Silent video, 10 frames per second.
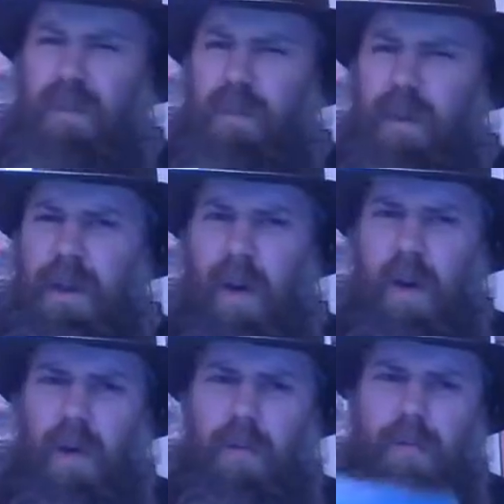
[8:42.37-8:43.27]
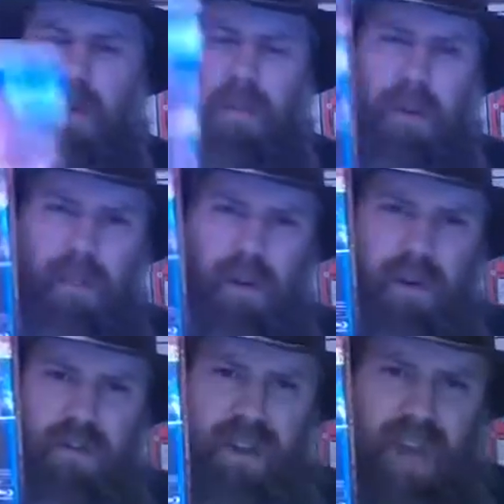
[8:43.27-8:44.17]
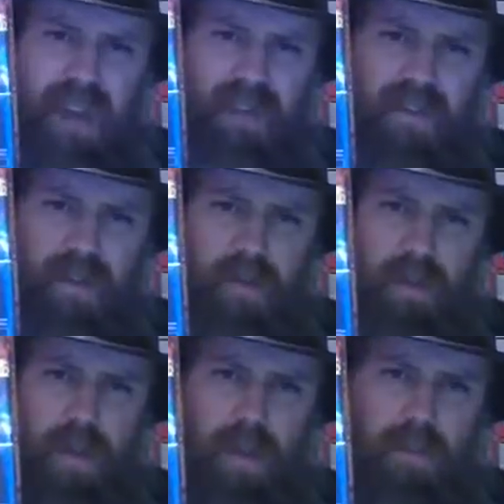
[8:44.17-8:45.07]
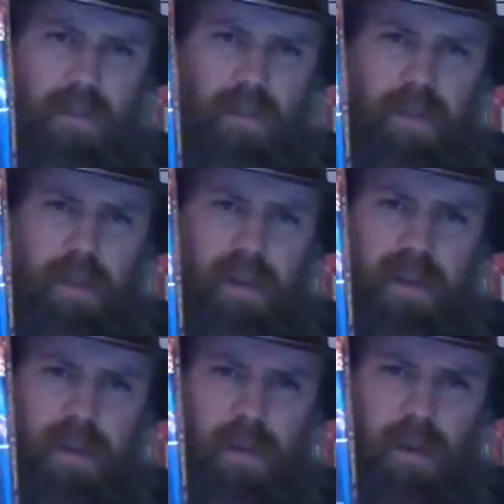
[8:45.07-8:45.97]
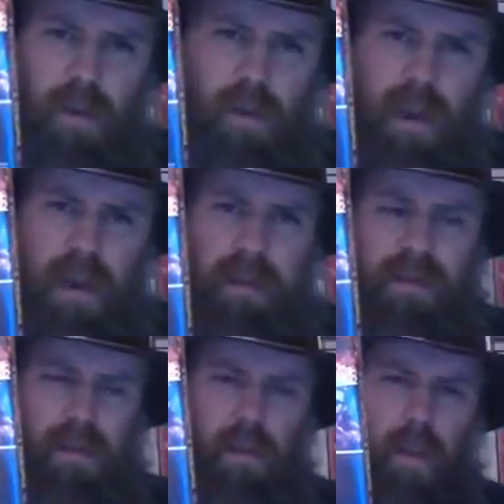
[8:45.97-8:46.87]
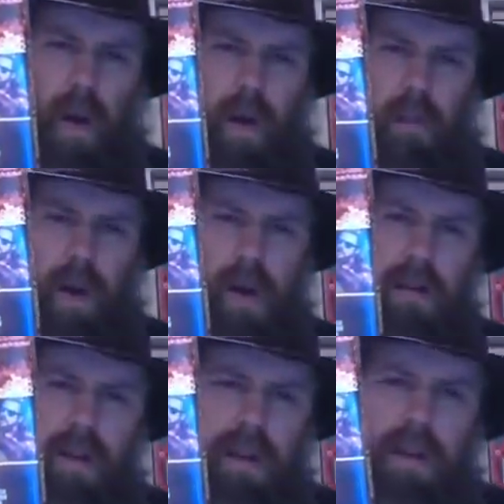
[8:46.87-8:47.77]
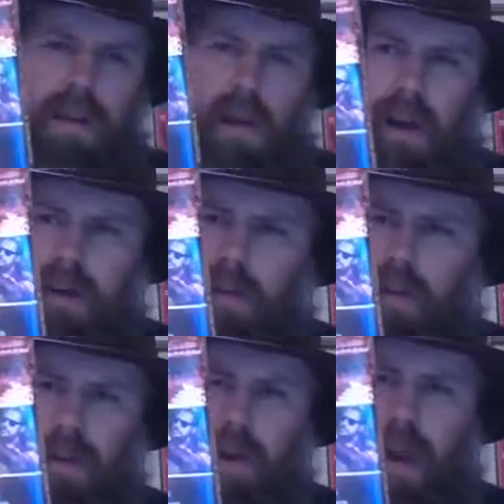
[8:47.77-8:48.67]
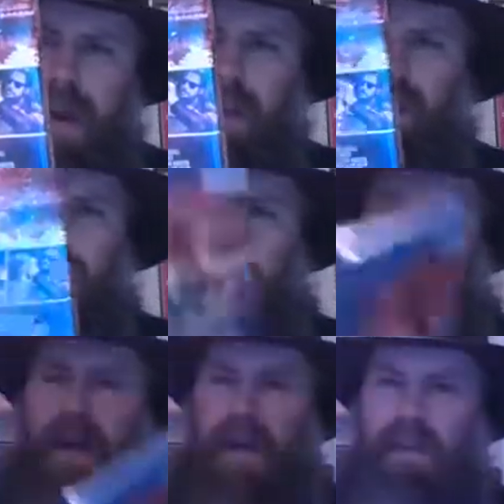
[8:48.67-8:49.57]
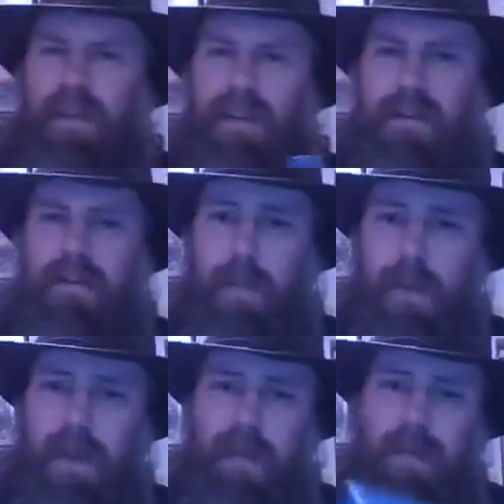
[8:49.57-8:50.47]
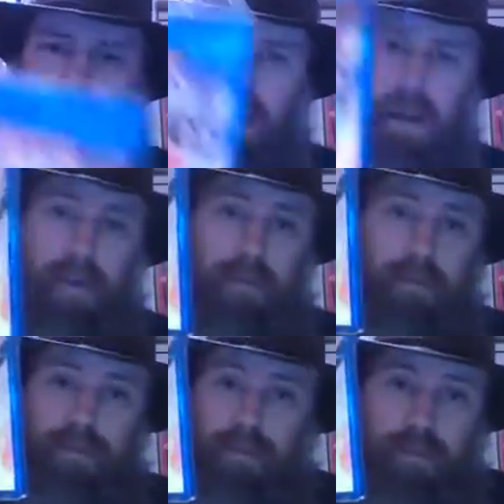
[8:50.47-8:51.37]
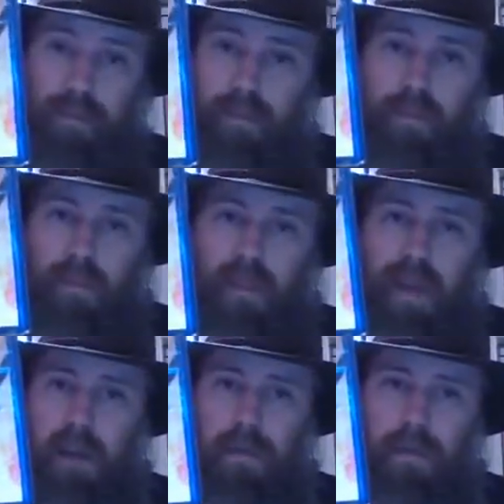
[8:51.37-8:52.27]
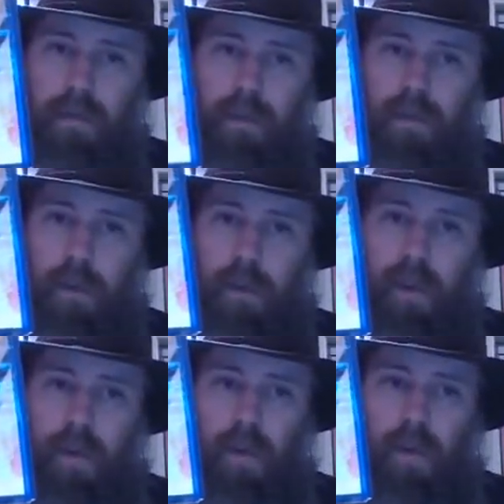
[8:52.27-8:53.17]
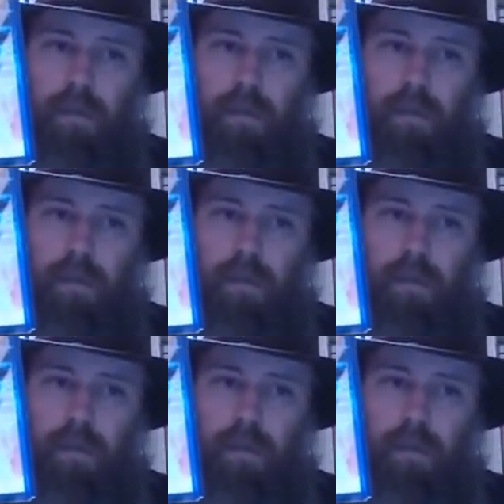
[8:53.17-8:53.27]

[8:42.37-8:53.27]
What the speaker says: between a horror film and a British gangster film. I picked up the Blu-ray at Walmart. I don't know anything about this, but yeah, looks pretty cool.